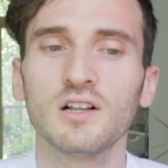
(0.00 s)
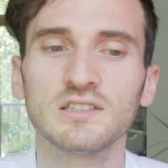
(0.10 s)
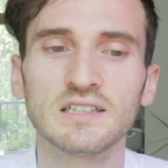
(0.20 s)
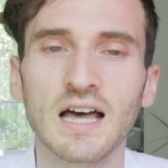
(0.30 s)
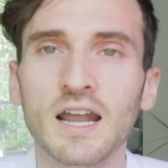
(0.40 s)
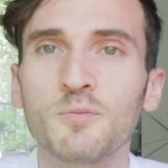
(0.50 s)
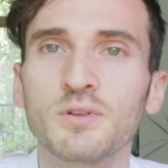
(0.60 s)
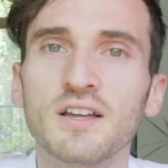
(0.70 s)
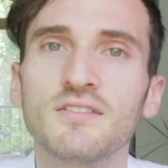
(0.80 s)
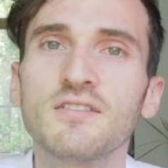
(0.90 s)
lot of
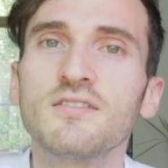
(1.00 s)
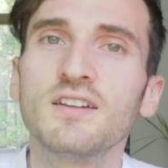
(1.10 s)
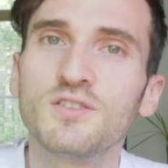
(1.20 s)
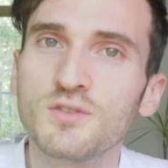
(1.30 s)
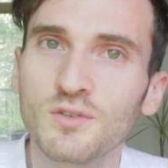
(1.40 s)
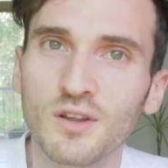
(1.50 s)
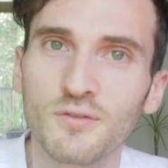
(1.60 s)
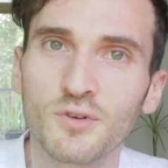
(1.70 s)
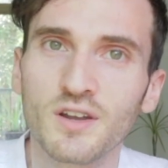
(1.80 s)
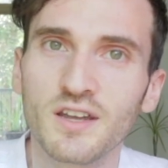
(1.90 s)
places that do
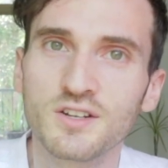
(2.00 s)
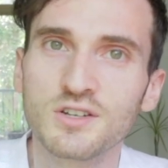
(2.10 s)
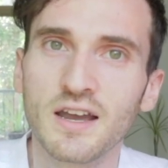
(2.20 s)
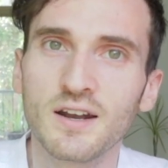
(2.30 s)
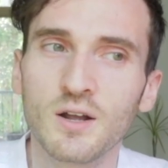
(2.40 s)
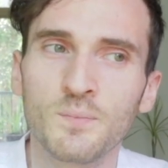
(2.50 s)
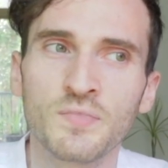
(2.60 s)
delivery in China